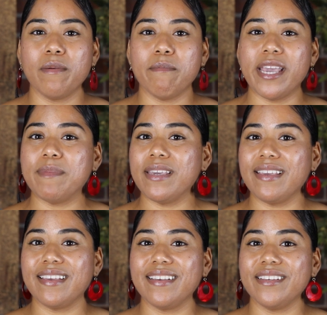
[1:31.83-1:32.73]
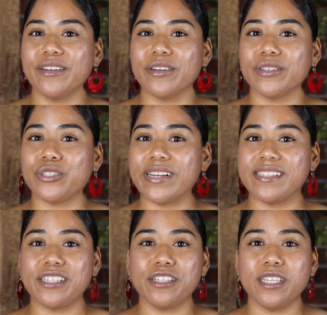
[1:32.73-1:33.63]
maybe you're
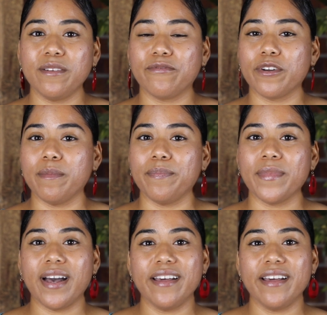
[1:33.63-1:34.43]
transitioning from